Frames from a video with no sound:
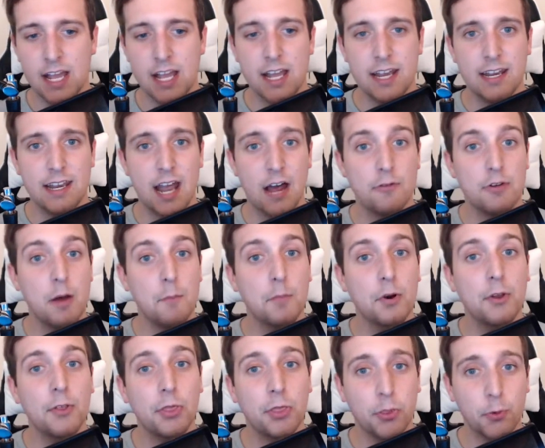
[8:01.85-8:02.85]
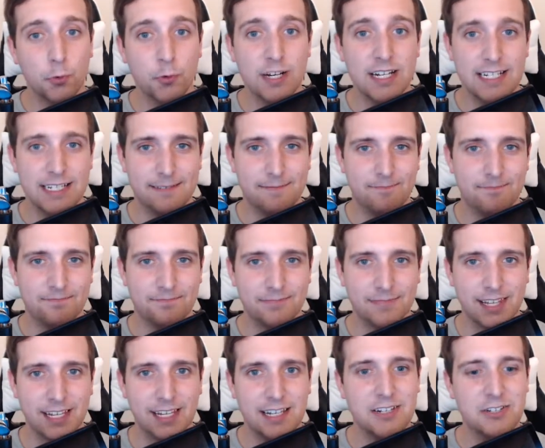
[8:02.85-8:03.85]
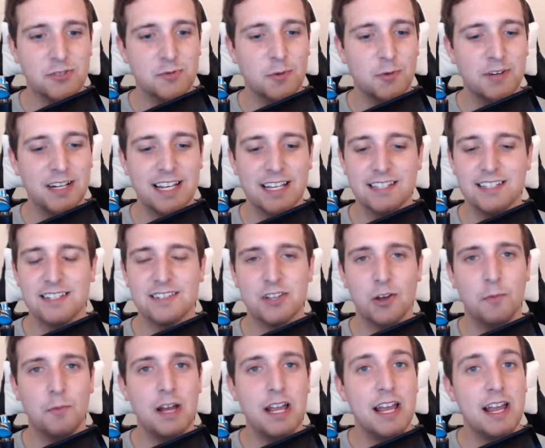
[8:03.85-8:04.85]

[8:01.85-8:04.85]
Now, number 3, here's where we get to